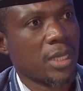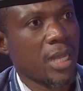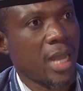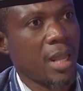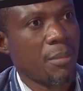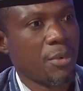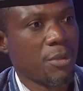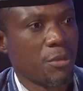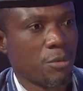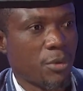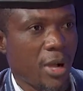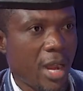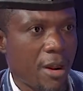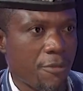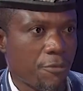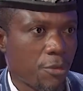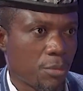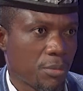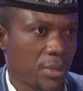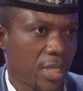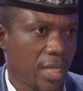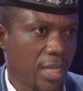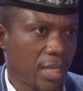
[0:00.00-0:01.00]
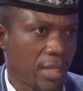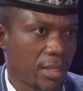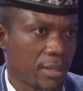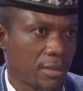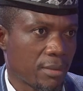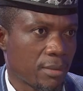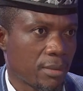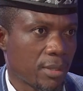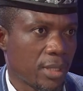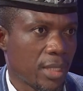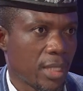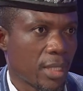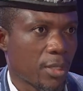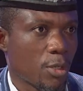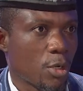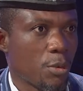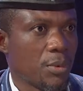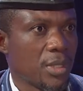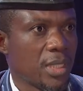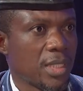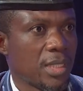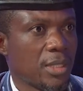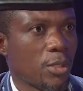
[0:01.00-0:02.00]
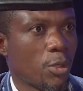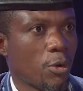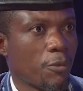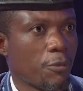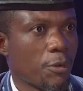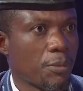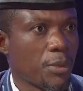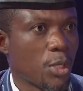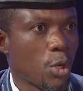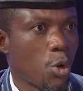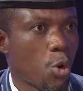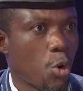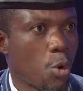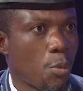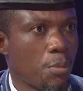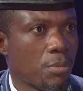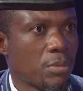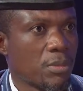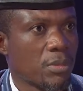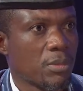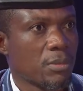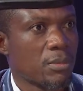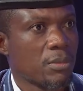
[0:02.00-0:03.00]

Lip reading: right from the community or from the home